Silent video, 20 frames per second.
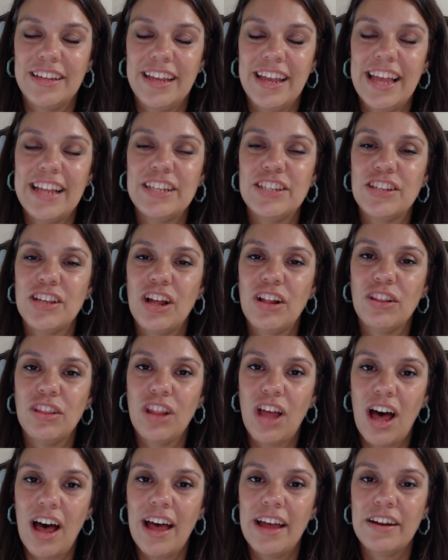It's a
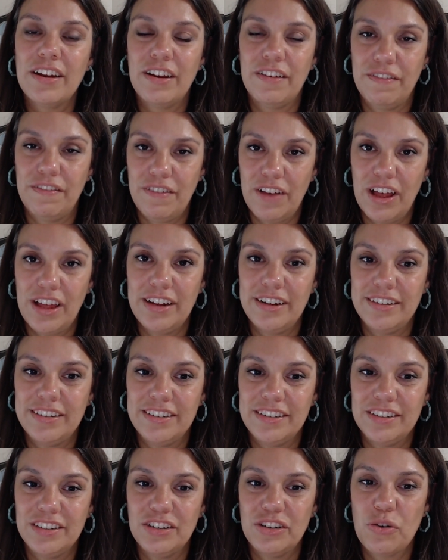lot of fun
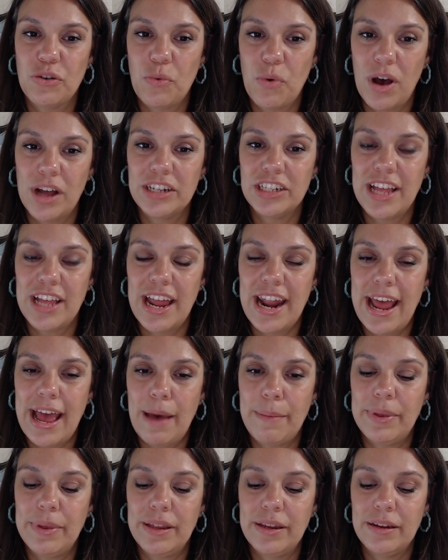to watch that
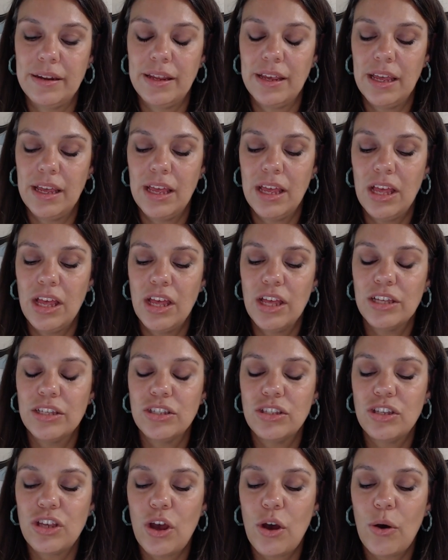happen.
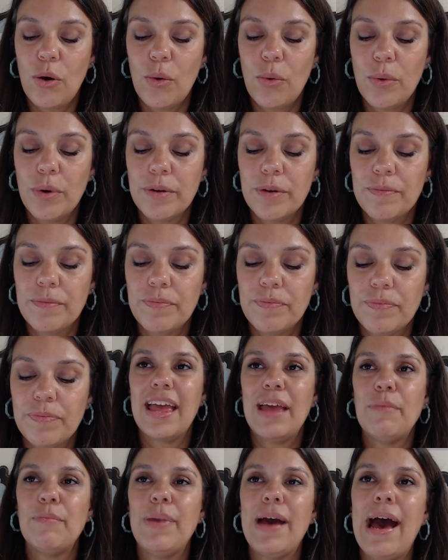So
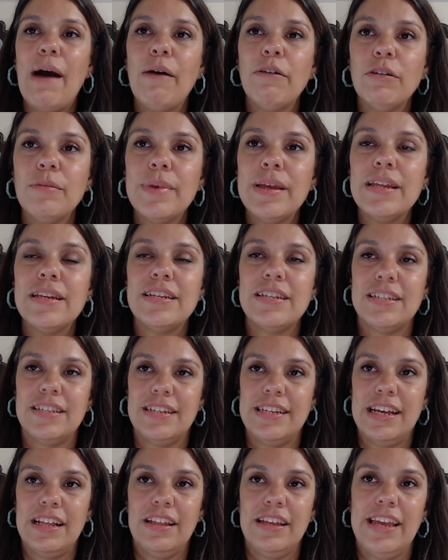empowerment is
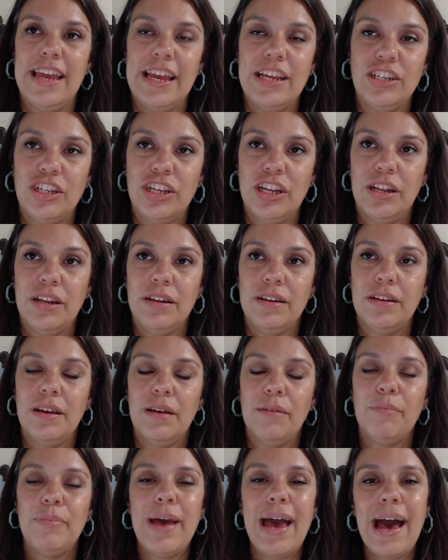delegation.
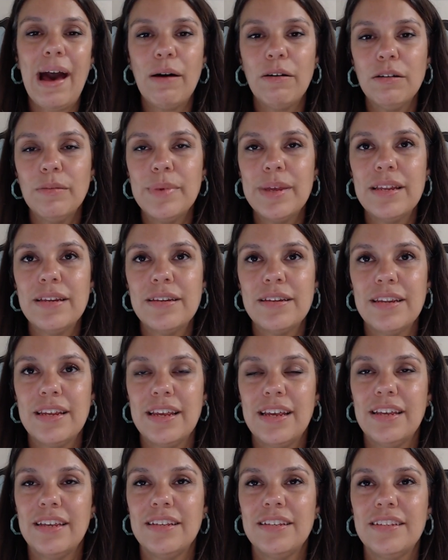Empowerment
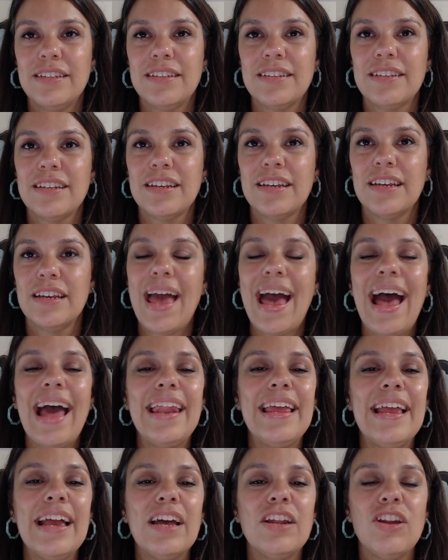is
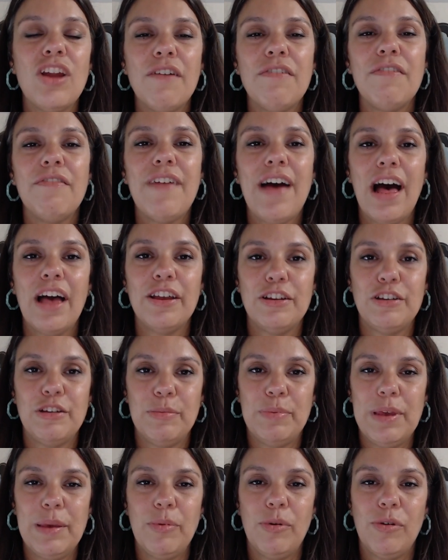adding enough value to
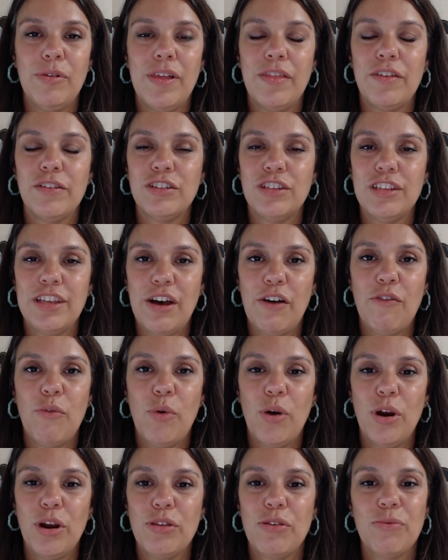people that their
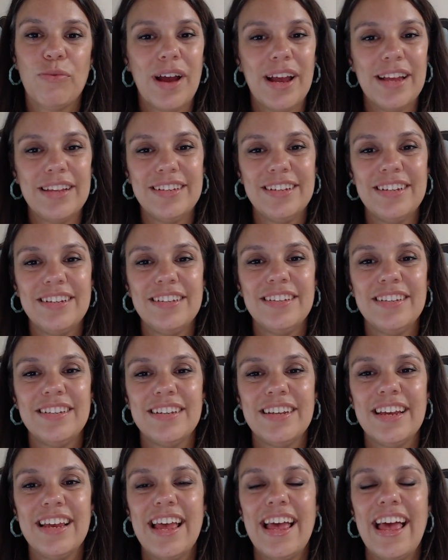self-worth rises
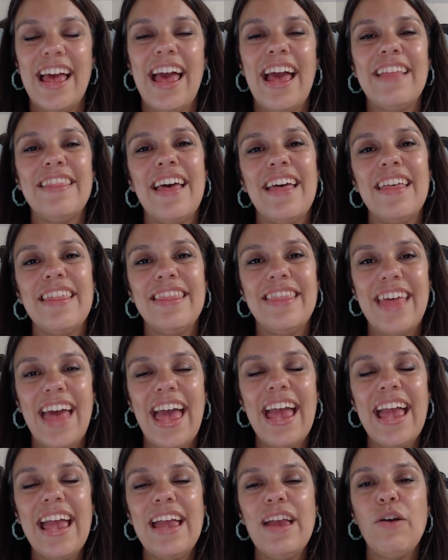and that
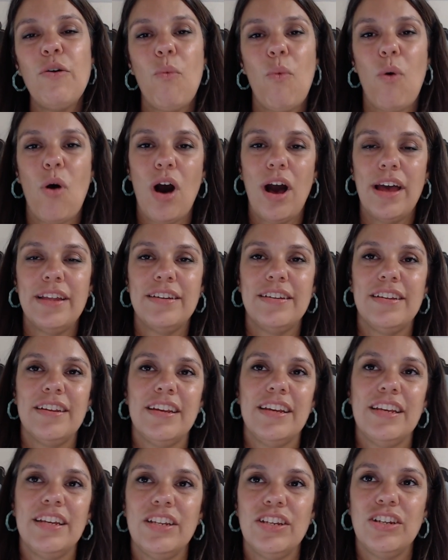they want
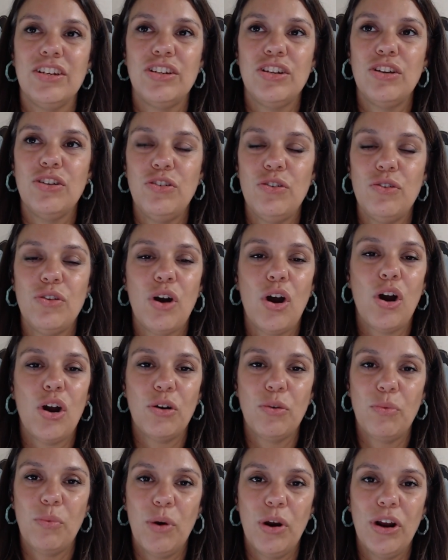to do the
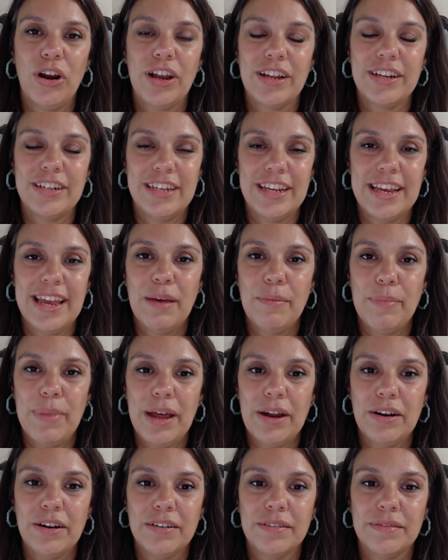hard work to get
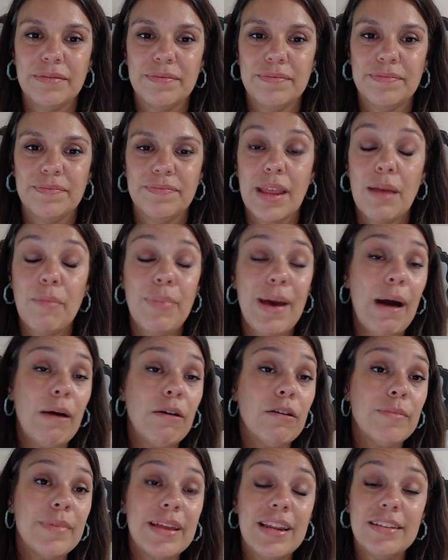better.
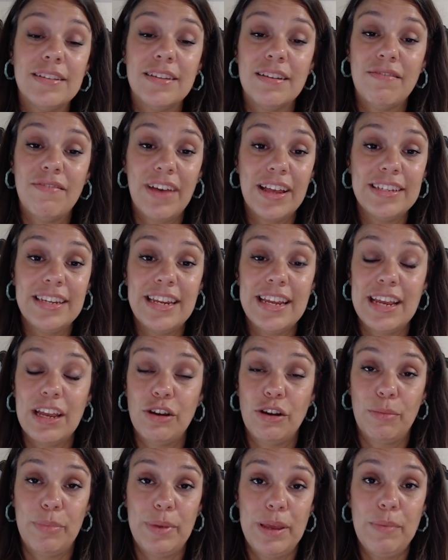Empowerment is investing in
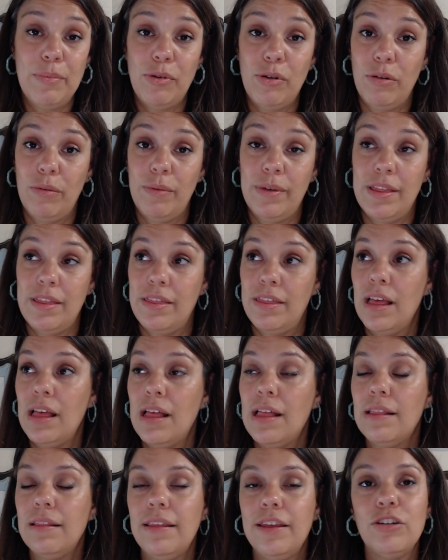your people with
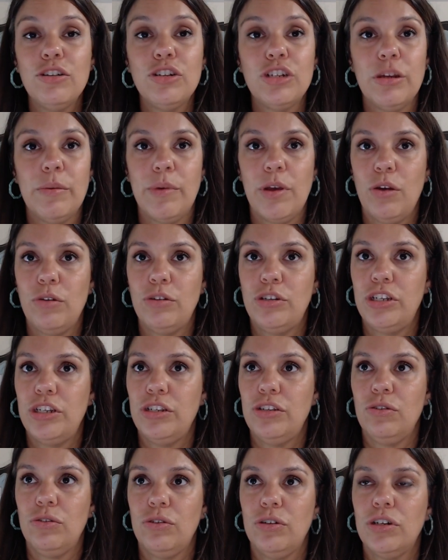leadership
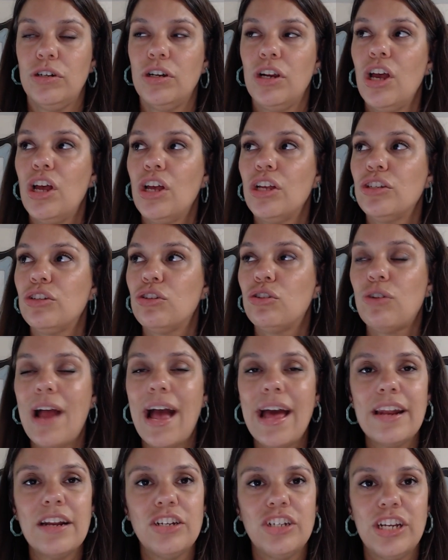coaches or
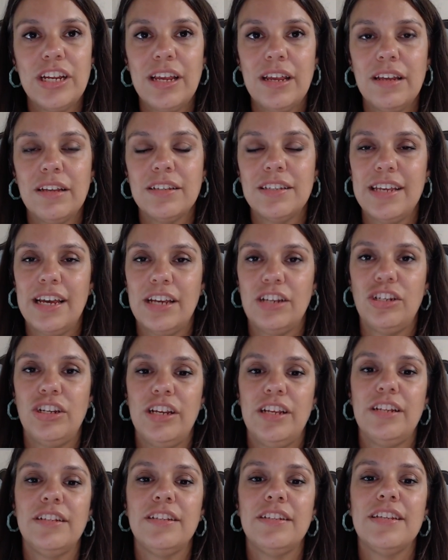strategy
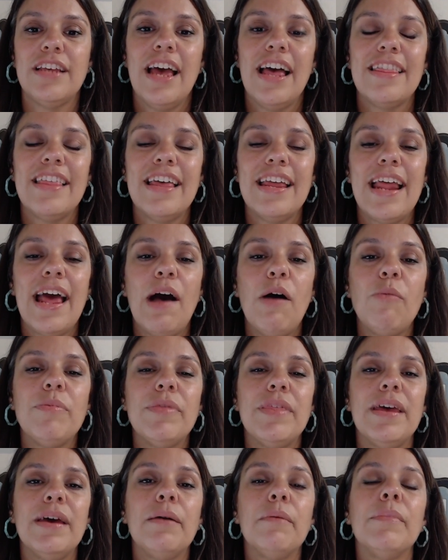sessions that help
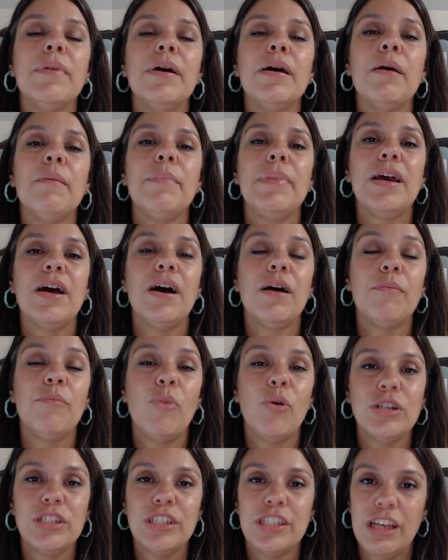them become
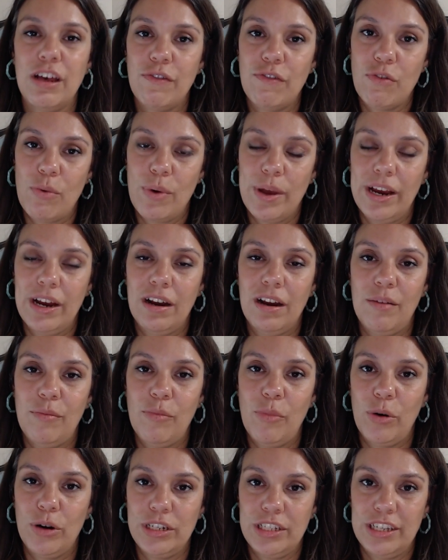more self-aware and
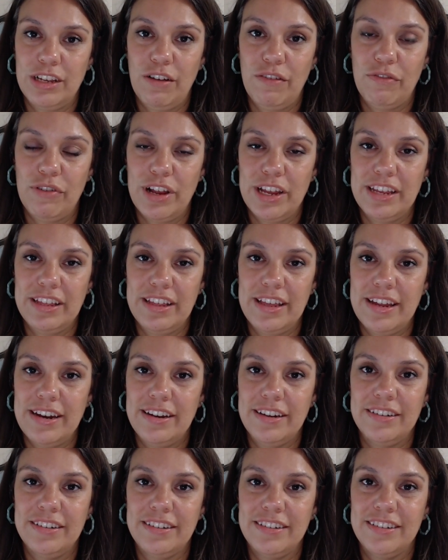more
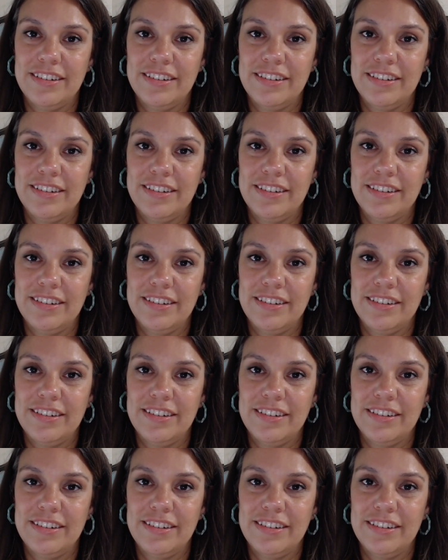self-regulated.